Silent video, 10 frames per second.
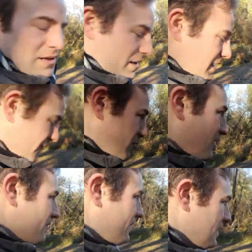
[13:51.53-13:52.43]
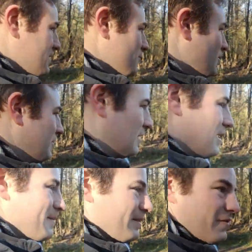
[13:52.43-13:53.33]
Another one of these wooden
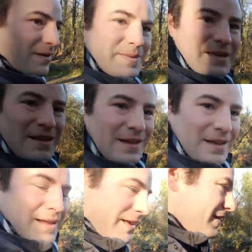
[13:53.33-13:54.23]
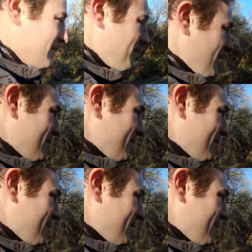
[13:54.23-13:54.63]
climbing frames. This is the best